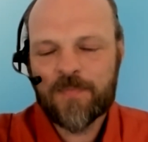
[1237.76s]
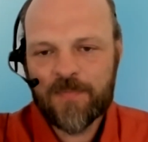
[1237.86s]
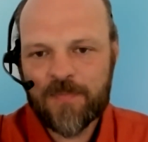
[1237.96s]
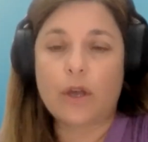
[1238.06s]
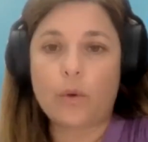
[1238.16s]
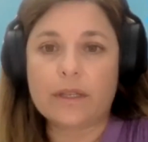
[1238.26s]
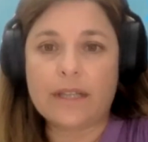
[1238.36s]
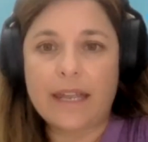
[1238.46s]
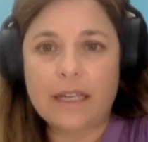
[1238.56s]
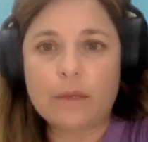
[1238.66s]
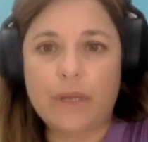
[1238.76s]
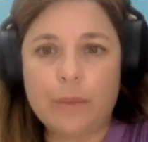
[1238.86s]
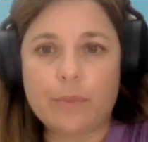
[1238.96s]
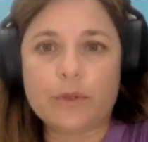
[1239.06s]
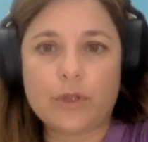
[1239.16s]
So letting
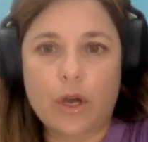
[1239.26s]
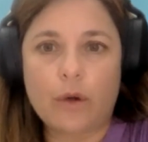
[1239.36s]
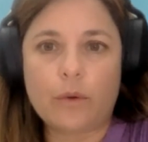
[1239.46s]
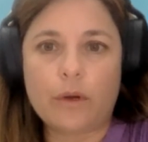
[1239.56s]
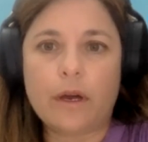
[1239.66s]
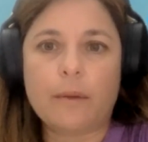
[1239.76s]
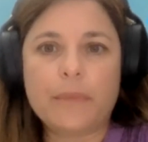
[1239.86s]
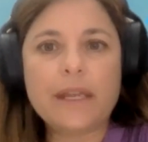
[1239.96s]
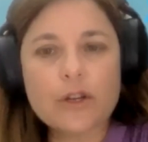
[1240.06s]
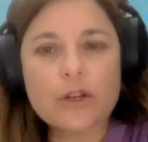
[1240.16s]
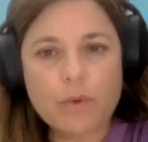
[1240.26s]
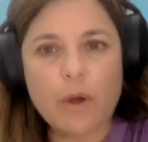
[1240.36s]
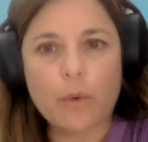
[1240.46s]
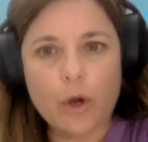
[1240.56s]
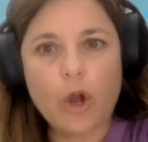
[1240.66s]
people know, here's
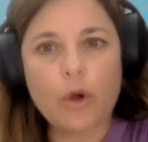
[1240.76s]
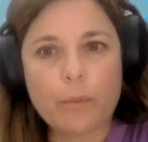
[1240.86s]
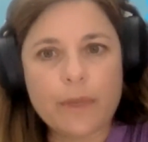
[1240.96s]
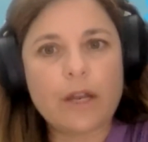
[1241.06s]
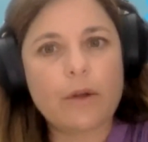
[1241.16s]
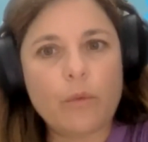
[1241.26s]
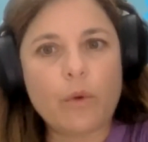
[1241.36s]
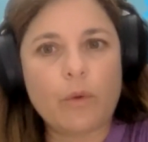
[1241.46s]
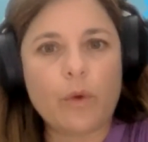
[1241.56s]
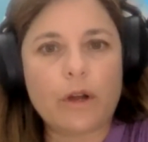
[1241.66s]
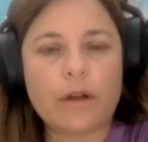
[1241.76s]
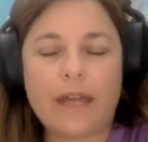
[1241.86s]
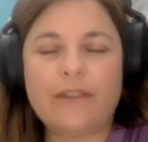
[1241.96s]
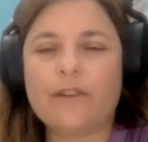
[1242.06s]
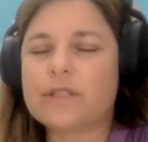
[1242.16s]
what
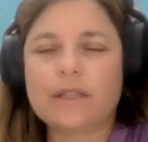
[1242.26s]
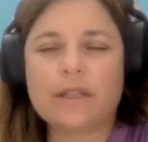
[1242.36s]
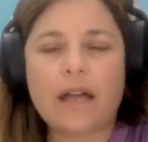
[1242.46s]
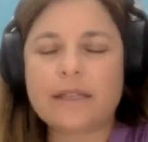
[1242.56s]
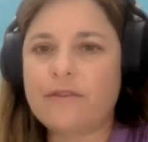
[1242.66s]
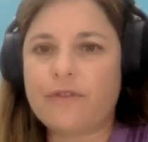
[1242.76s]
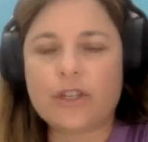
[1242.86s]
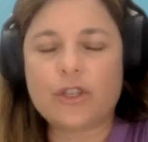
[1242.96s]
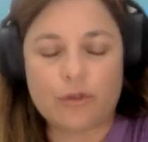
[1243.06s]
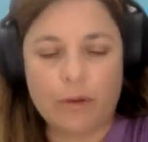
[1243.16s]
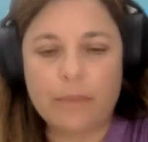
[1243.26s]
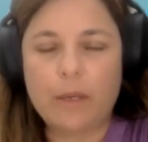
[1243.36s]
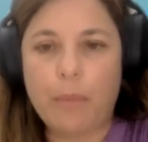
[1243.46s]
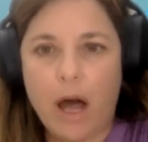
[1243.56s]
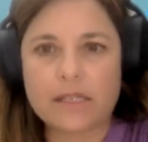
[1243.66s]
and there's lots of
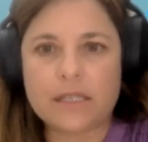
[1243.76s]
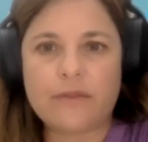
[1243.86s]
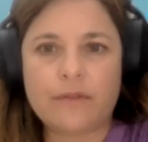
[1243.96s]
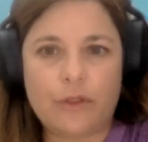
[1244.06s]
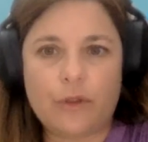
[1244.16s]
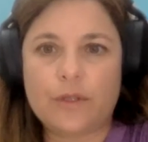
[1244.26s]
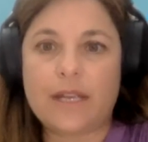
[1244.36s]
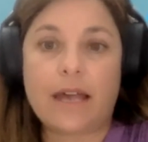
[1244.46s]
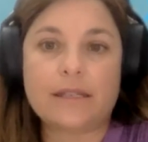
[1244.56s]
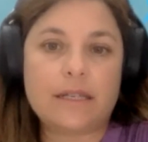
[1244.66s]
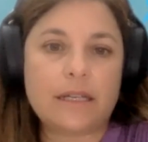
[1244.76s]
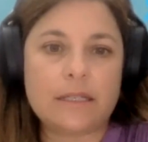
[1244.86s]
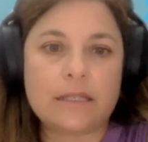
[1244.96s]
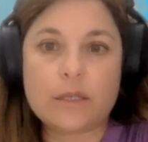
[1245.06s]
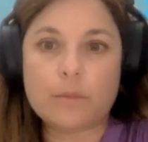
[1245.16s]
extremely positive, enthusiastic,
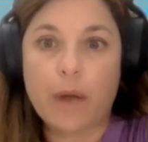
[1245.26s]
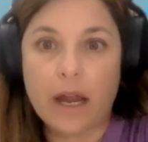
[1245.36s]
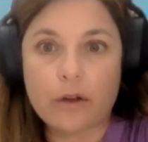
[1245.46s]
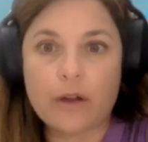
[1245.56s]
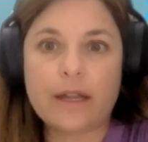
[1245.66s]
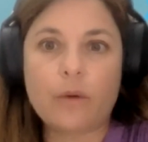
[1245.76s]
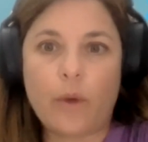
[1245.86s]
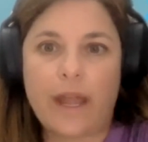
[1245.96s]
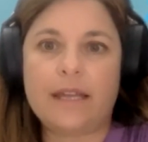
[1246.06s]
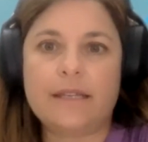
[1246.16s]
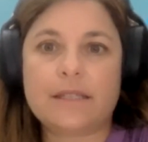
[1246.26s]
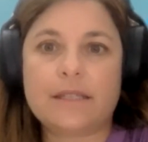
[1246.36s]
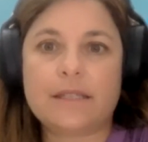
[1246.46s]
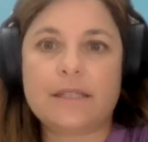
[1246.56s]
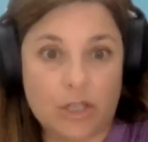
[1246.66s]
inspiring ways
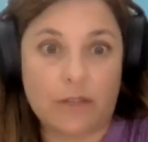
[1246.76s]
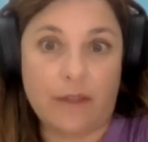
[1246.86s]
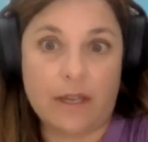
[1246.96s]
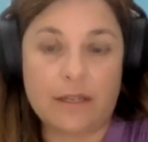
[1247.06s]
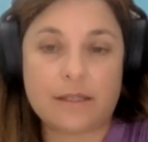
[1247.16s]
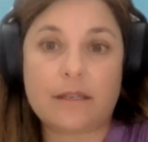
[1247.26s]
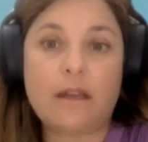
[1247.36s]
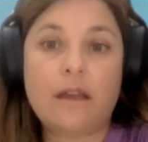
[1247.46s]
to position this.